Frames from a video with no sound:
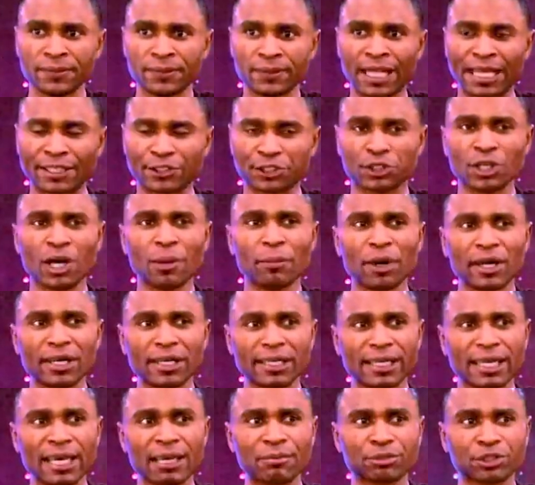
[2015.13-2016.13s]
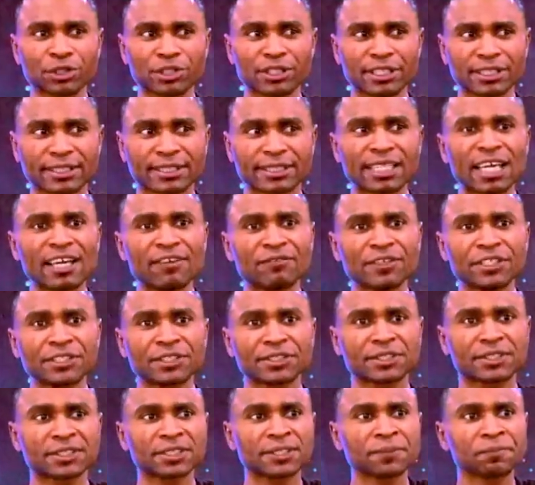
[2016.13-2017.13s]
That somebody came to this
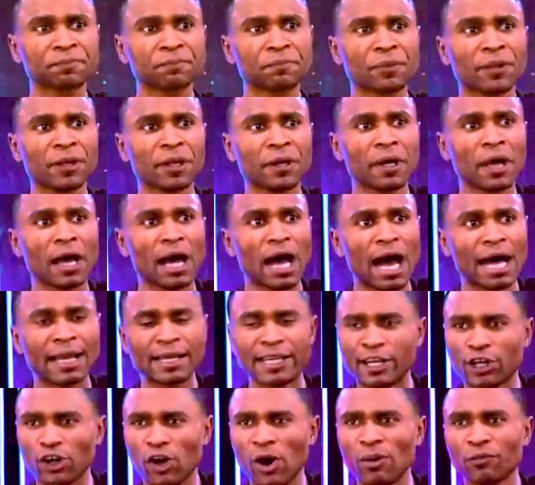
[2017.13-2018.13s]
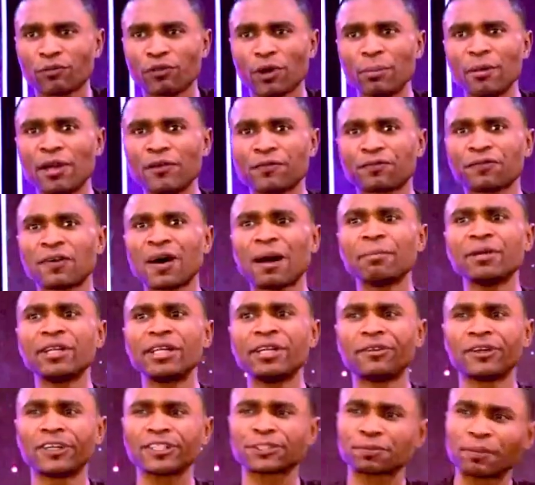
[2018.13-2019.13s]
service and they come from a
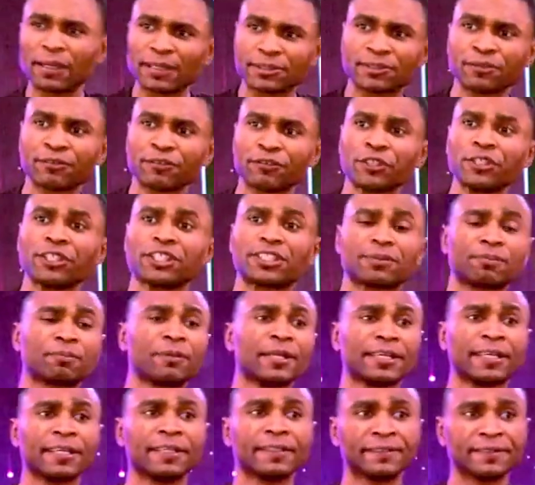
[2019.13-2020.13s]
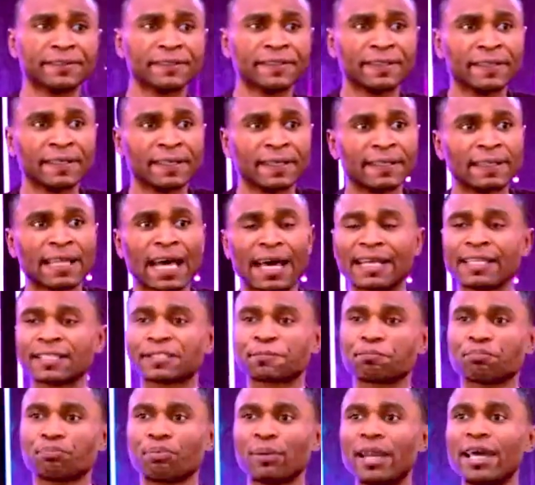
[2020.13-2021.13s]
family, respectively speaking, that
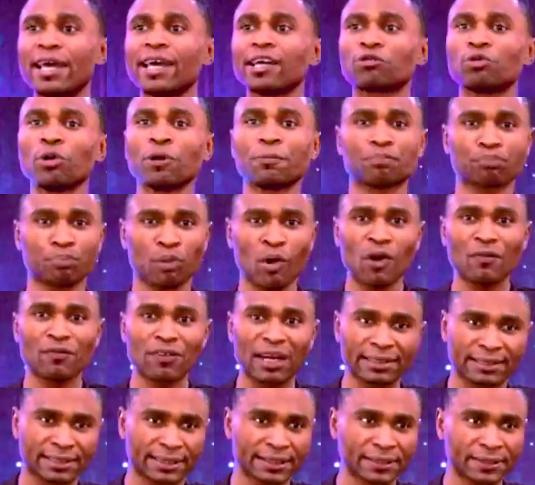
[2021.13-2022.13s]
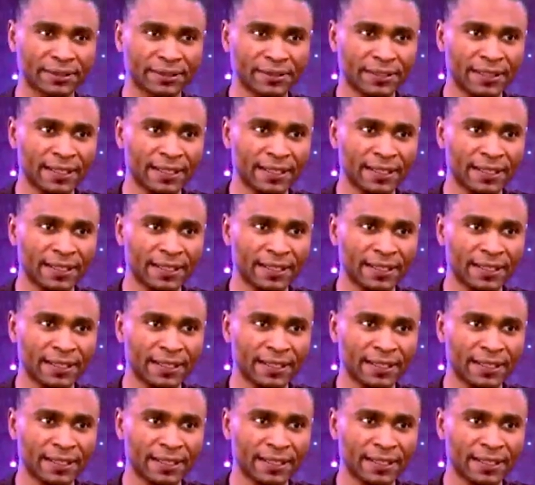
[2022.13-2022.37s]
is plagued with poverty.